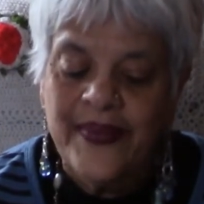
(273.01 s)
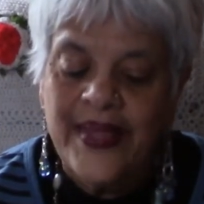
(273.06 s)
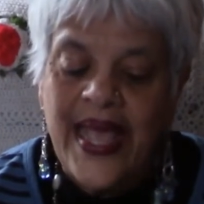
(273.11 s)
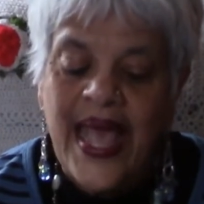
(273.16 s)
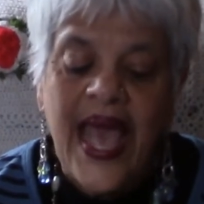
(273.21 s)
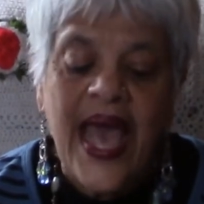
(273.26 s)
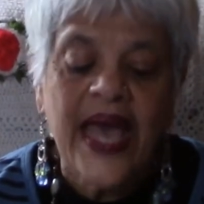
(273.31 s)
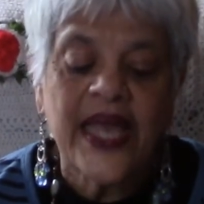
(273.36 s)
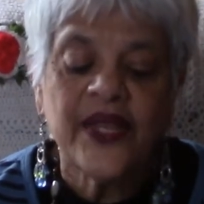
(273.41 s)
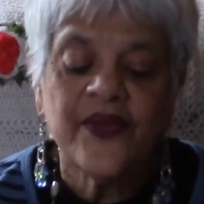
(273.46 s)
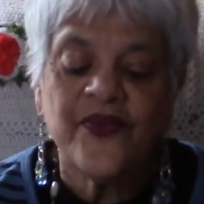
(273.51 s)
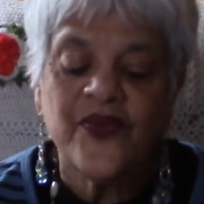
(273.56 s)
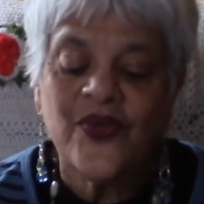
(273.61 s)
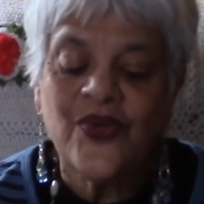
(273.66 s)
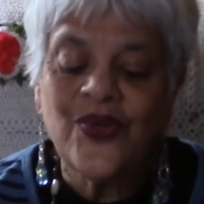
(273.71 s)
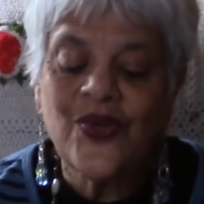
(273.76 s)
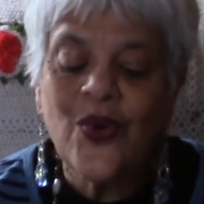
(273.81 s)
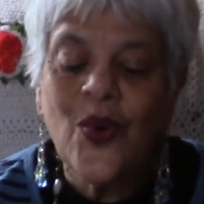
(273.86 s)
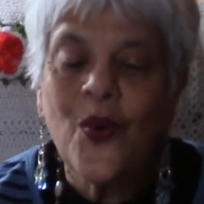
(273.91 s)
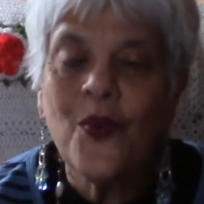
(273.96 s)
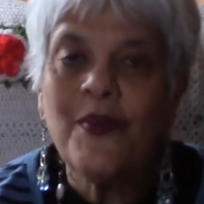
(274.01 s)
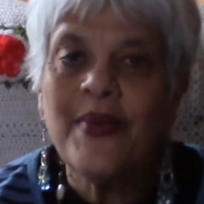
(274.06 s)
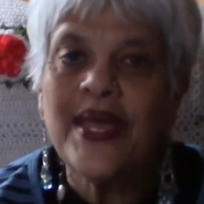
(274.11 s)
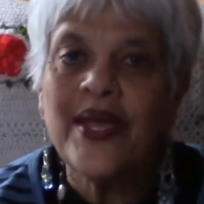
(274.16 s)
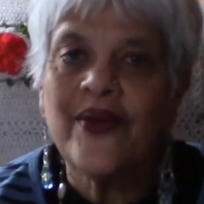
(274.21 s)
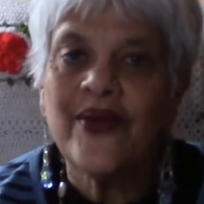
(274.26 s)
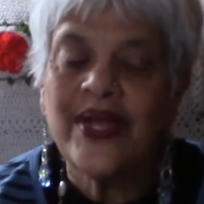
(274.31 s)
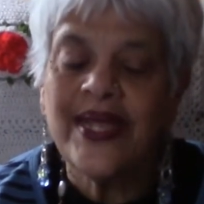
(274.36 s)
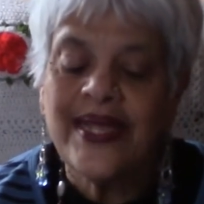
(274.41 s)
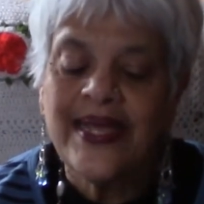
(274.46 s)
And if you know
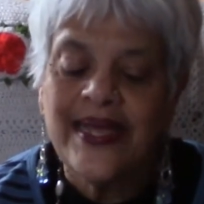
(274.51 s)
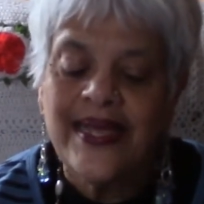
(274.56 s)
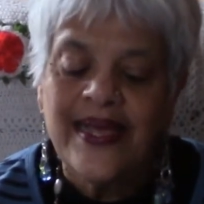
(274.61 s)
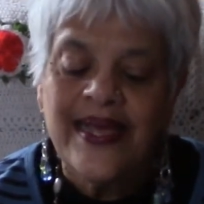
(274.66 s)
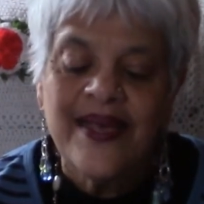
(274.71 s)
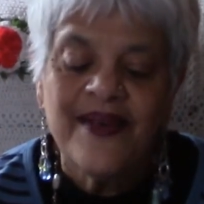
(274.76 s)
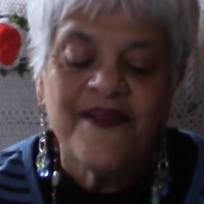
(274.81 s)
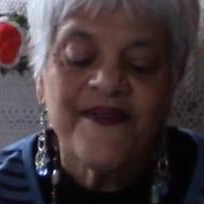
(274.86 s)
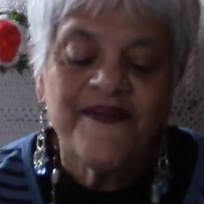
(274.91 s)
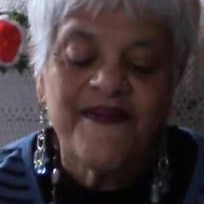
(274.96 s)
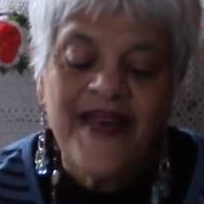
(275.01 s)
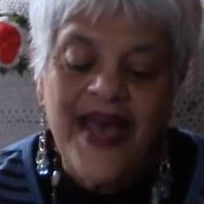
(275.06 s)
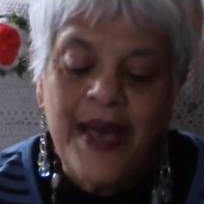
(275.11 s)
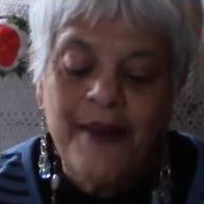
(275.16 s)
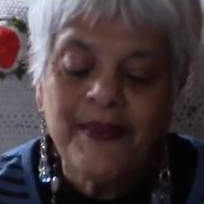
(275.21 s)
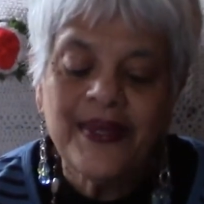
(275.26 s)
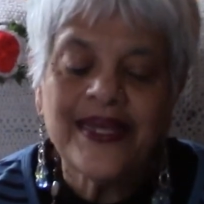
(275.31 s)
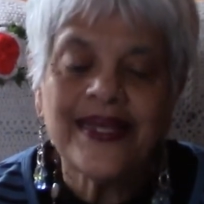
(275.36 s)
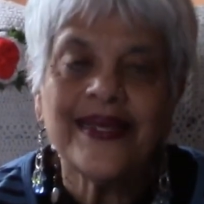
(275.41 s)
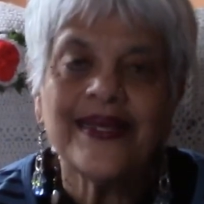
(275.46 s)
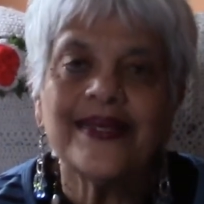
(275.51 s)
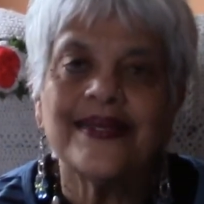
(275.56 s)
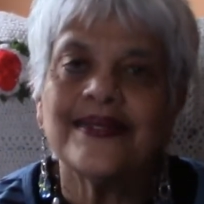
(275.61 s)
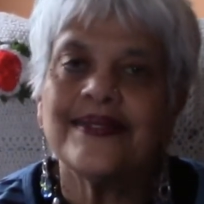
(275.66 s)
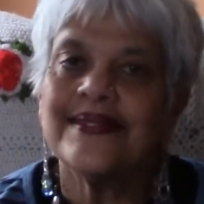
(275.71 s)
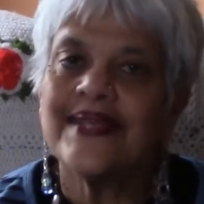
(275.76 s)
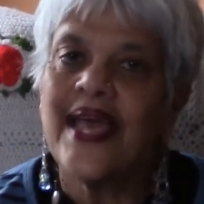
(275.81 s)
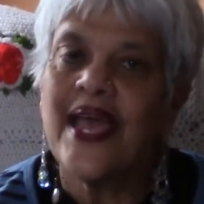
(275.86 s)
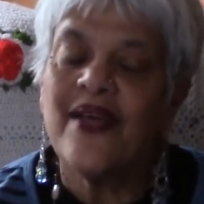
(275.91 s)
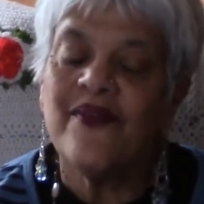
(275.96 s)
Mary, family is
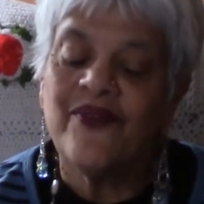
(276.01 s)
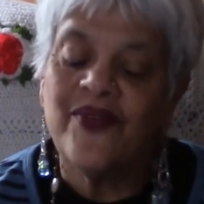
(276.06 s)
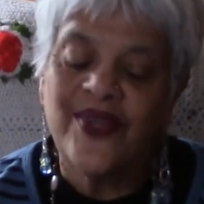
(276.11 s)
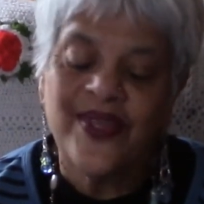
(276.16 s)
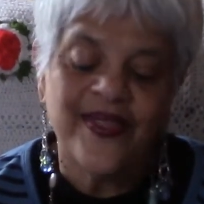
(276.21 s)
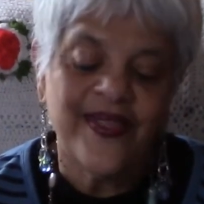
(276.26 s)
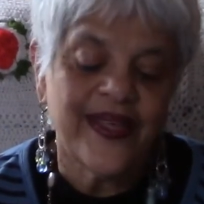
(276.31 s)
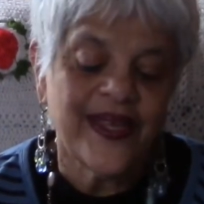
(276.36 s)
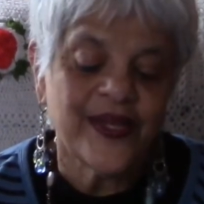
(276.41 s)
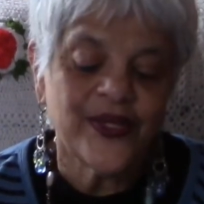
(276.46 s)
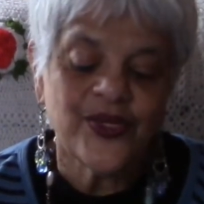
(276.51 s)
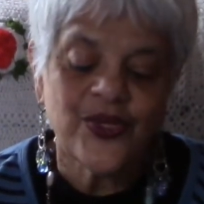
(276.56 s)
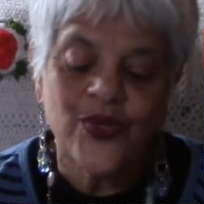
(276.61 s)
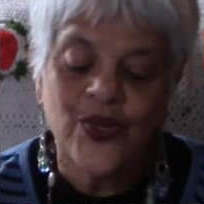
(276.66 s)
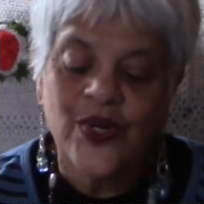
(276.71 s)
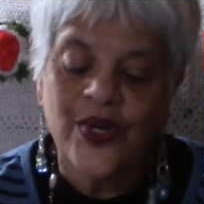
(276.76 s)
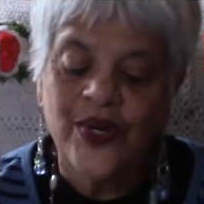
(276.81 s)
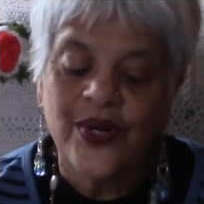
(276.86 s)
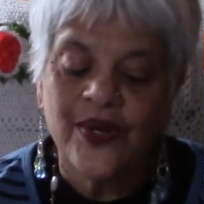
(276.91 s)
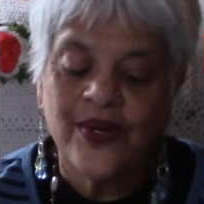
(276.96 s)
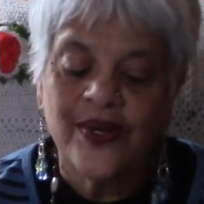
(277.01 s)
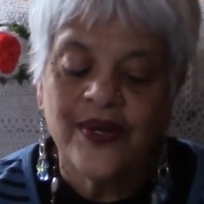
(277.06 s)
everything to her.